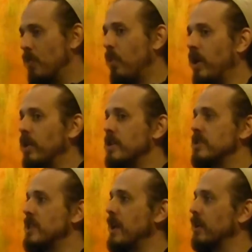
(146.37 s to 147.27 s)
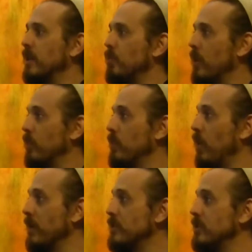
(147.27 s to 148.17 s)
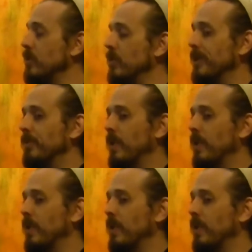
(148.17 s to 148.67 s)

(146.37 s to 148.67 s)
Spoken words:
well, aesthetically, what do we want to do?